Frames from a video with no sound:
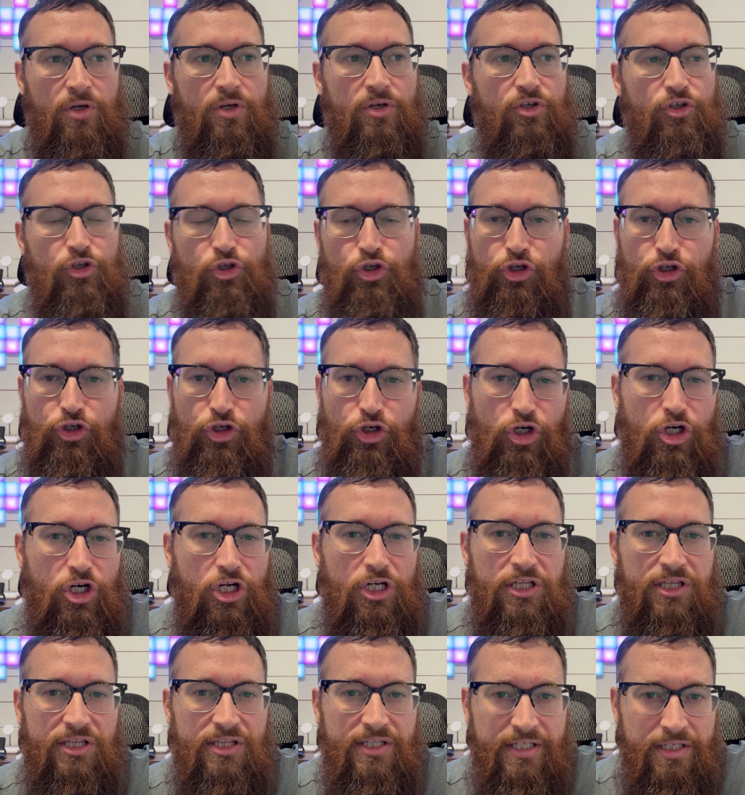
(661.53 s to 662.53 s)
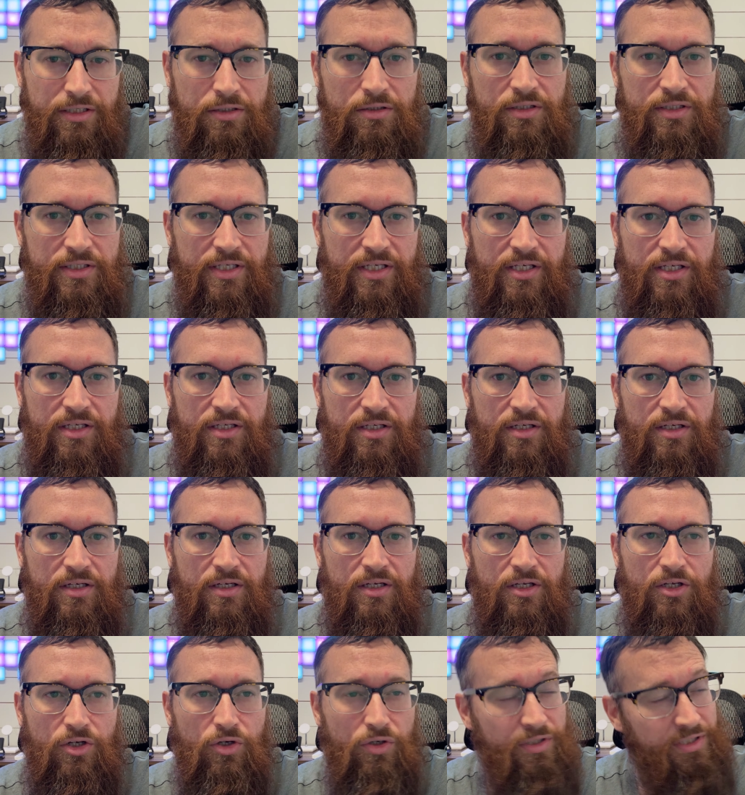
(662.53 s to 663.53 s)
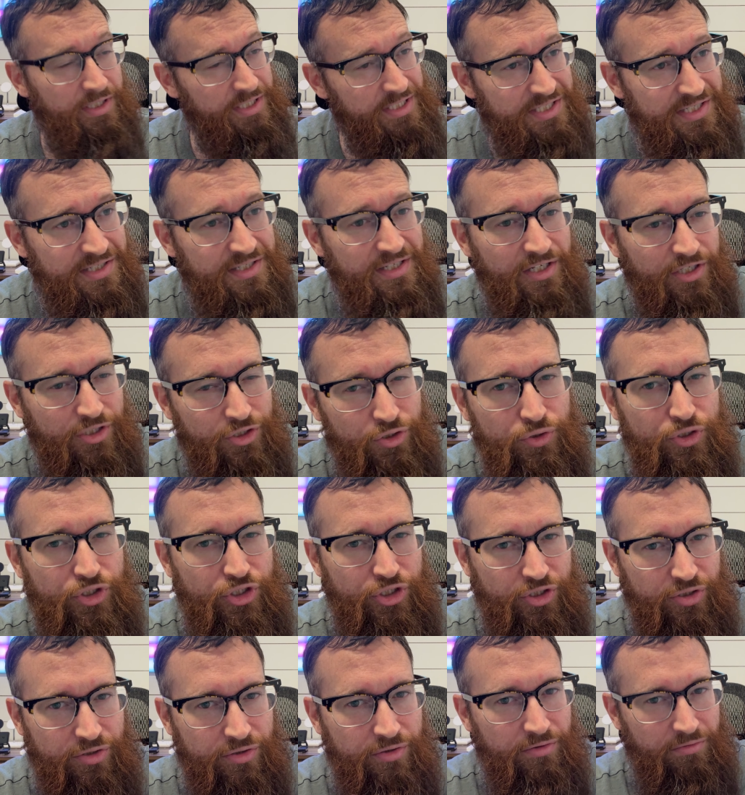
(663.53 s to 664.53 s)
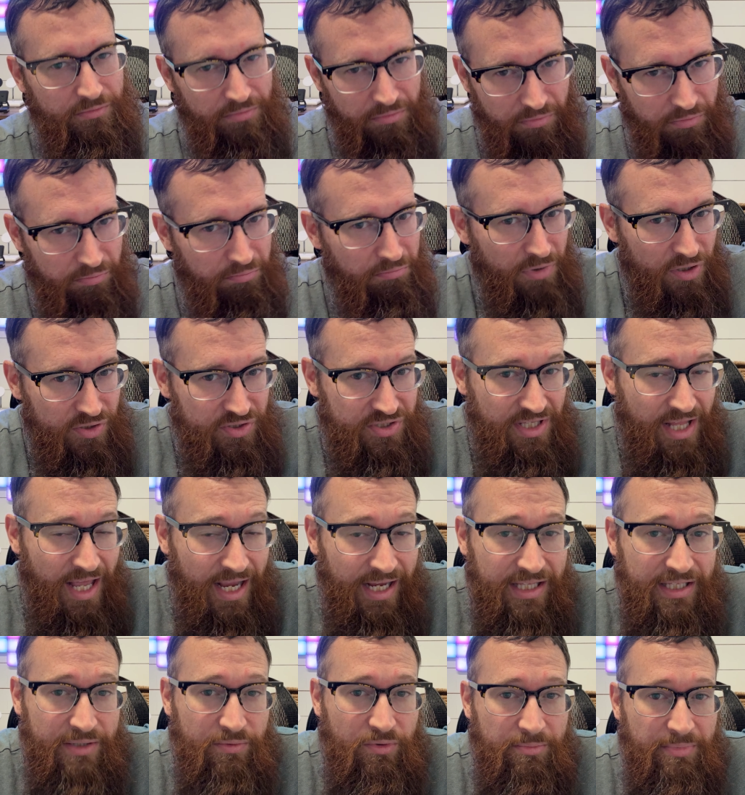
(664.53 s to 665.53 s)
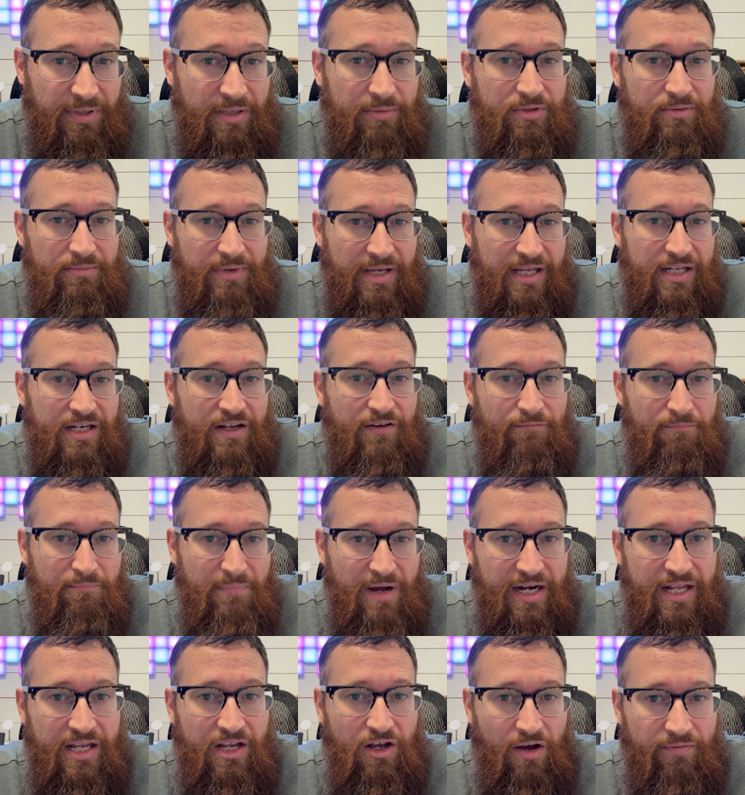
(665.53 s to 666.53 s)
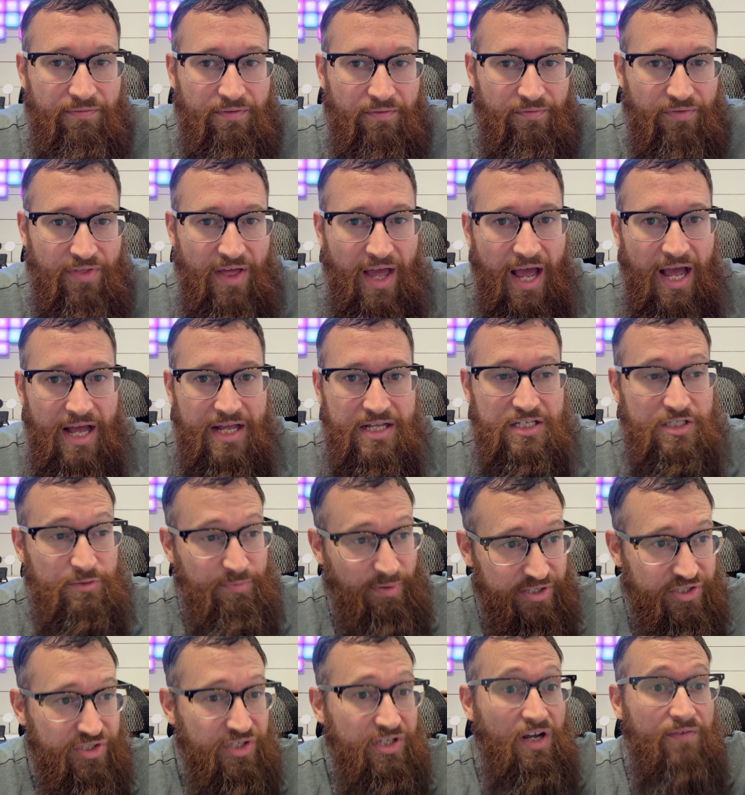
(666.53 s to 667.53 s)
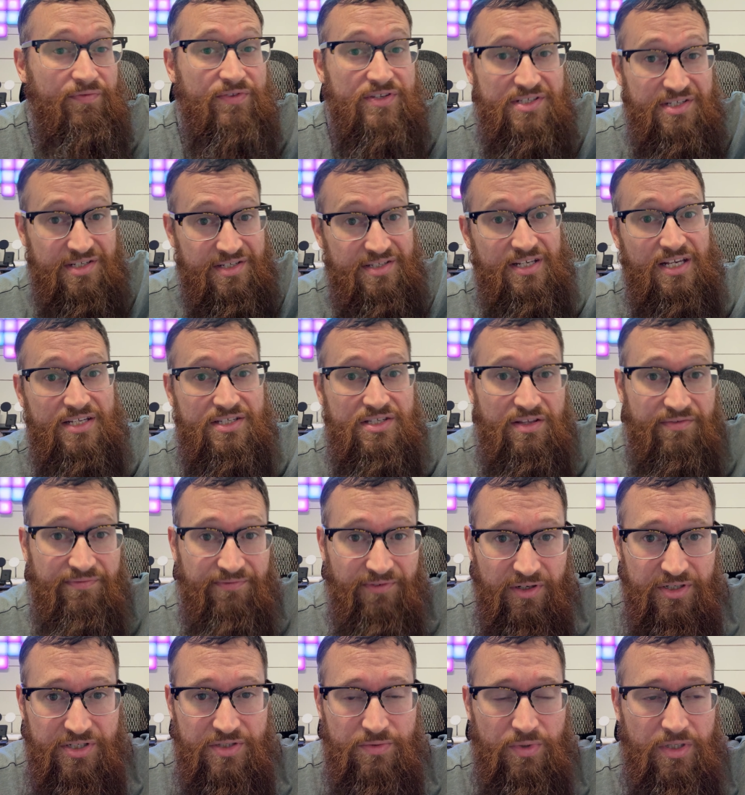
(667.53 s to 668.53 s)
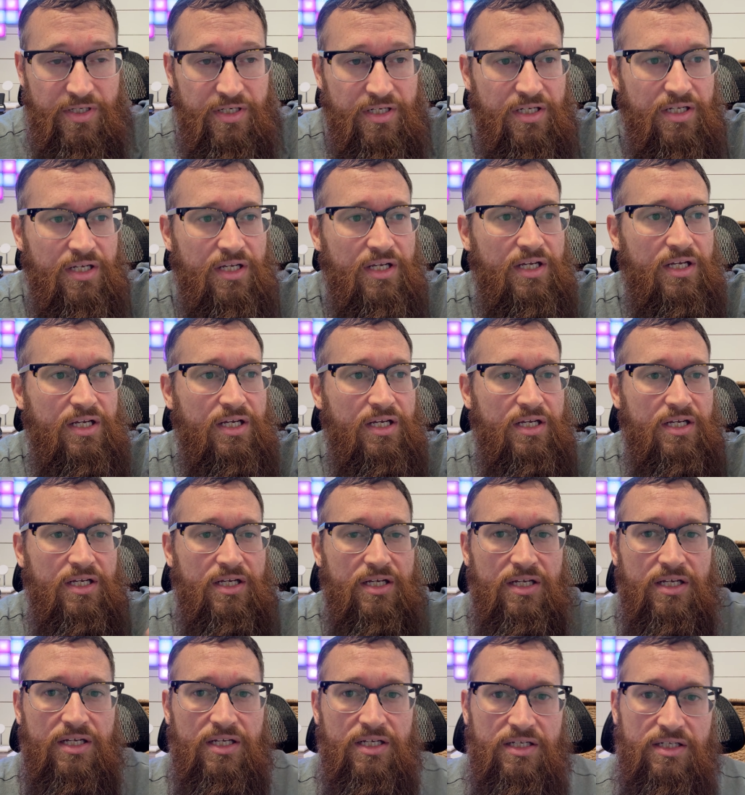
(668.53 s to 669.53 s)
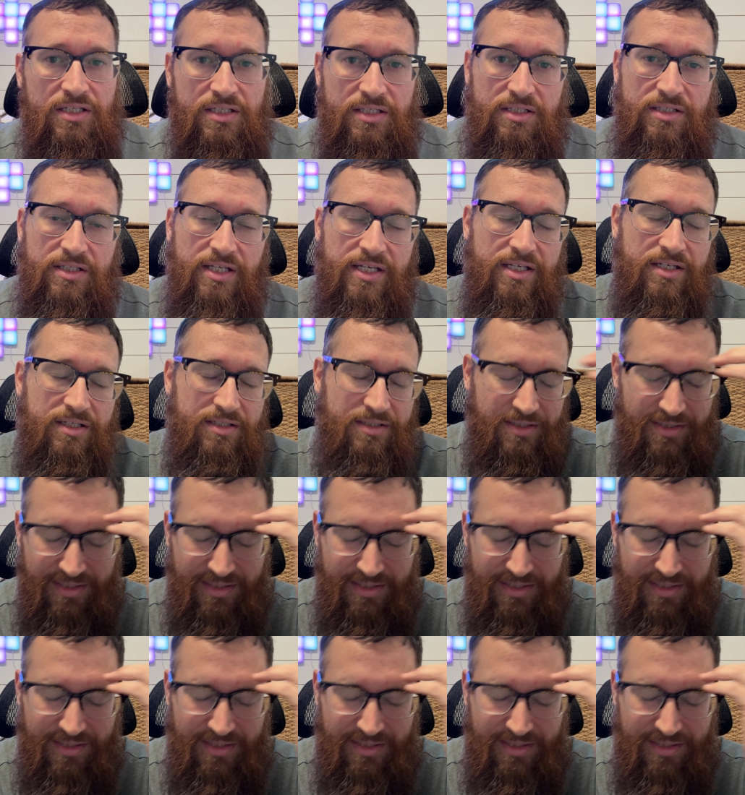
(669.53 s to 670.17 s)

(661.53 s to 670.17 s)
you're clearly, or at least you most likely would be able to make enough money off of that, especially off the success of the first one. Like,